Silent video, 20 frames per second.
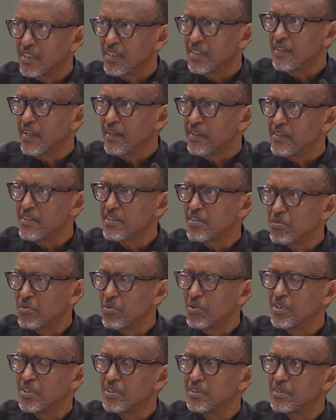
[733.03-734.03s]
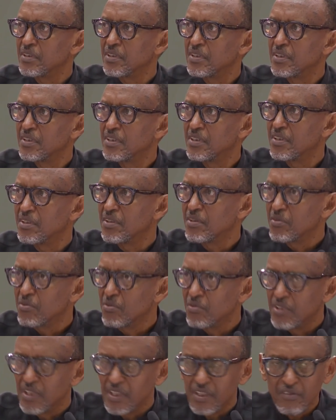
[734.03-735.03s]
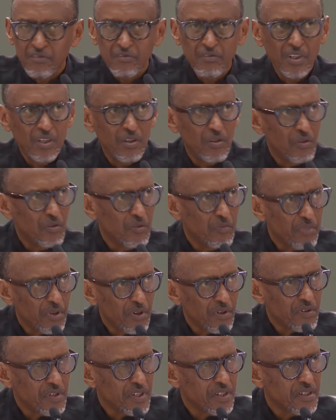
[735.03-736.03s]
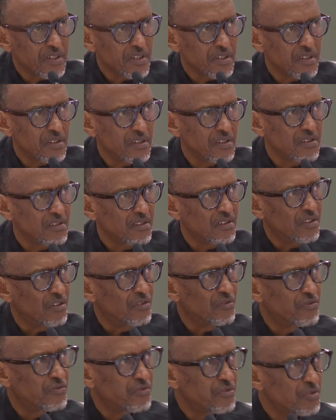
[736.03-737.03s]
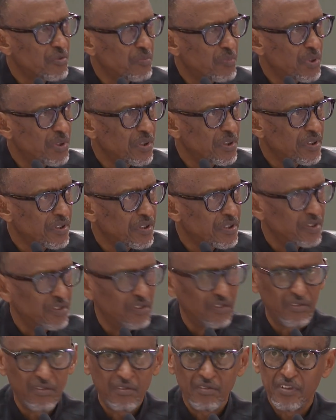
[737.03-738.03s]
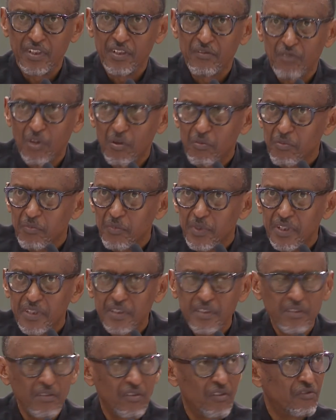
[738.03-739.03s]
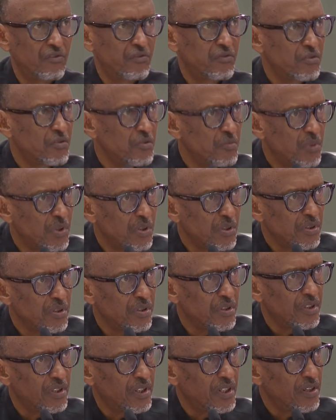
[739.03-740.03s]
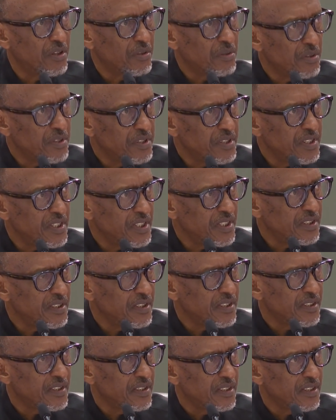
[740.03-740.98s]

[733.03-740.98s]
that is going to deliver on progress of football, development of football on our continent,